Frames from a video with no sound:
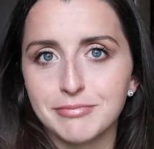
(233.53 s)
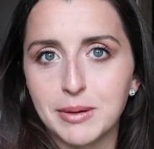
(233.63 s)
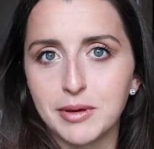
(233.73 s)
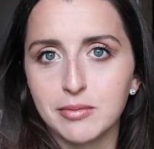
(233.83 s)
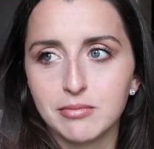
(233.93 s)

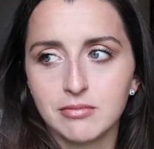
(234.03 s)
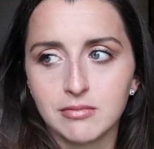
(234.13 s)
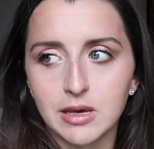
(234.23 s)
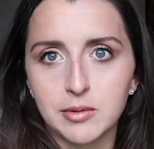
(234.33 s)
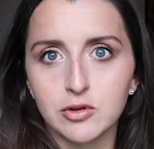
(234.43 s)
Maybe
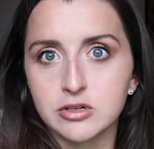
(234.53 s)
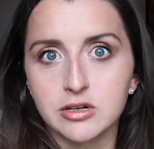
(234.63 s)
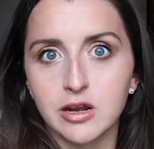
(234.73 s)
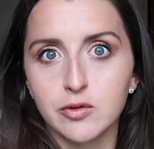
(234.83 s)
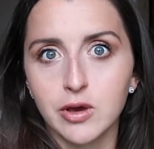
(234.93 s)
he'll
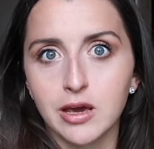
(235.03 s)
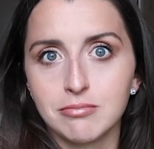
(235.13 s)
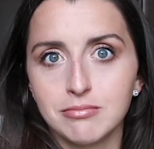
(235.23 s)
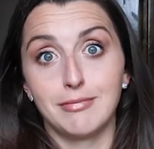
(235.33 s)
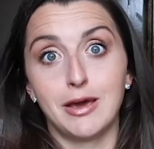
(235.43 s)
turn out
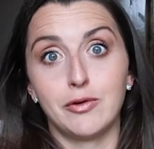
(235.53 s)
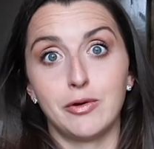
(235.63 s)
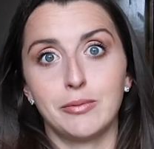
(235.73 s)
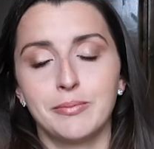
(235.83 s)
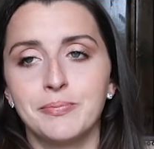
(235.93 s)
okay. I don't
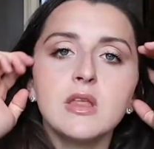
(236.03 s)
know.